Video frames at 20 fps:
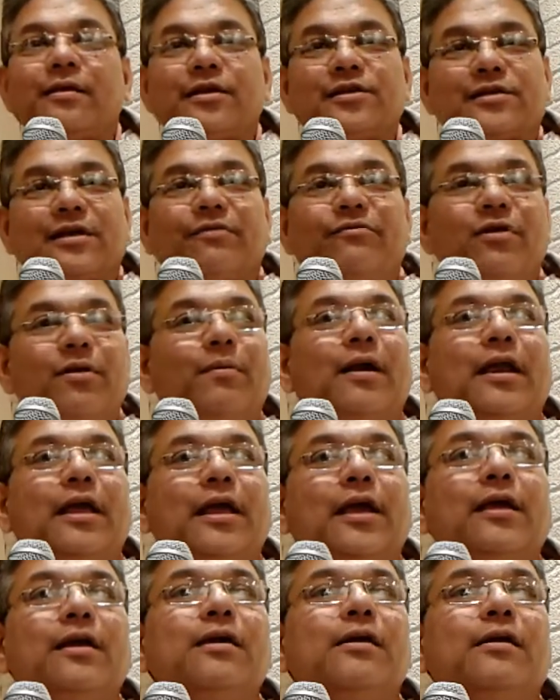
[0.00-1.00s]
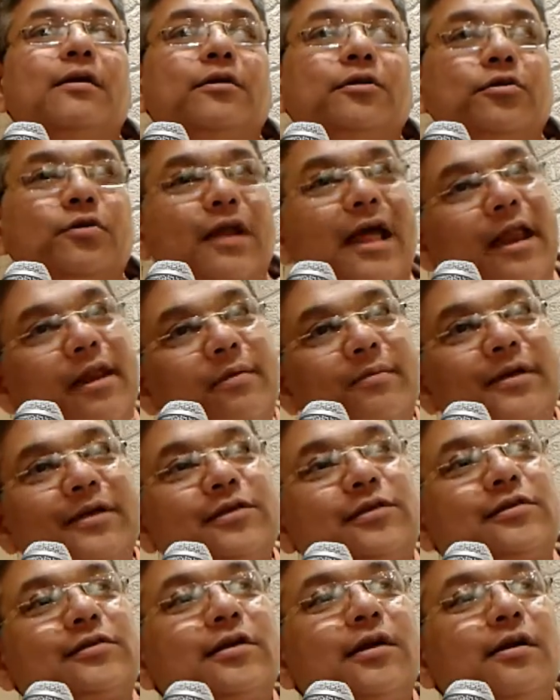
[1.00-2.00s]
Is everybody
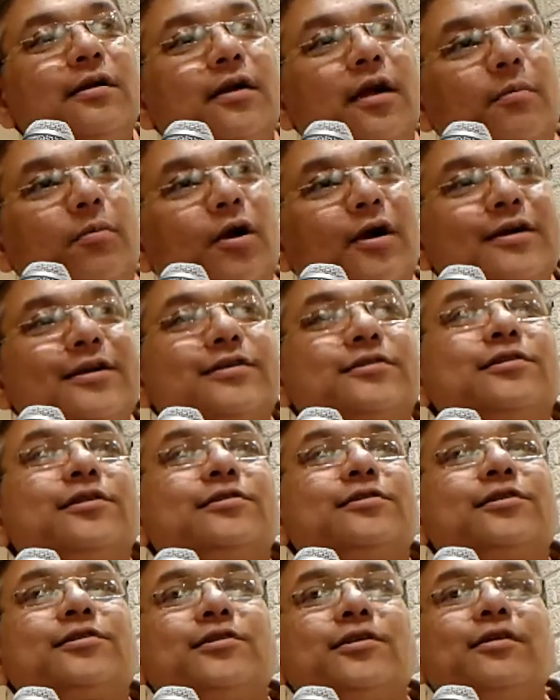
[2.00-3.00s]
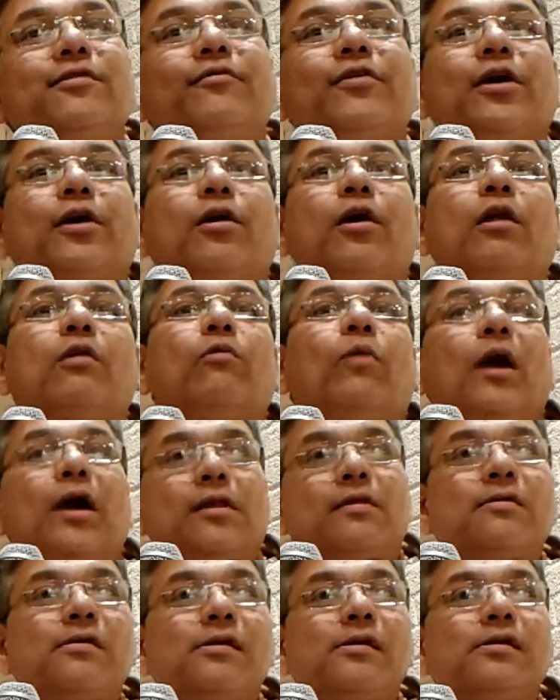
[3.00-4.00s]
unanimous about this decision? We are all
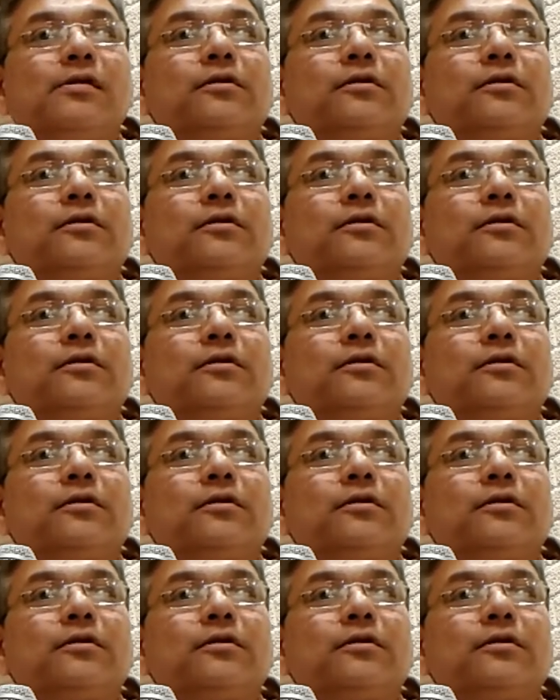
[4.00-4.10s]
one.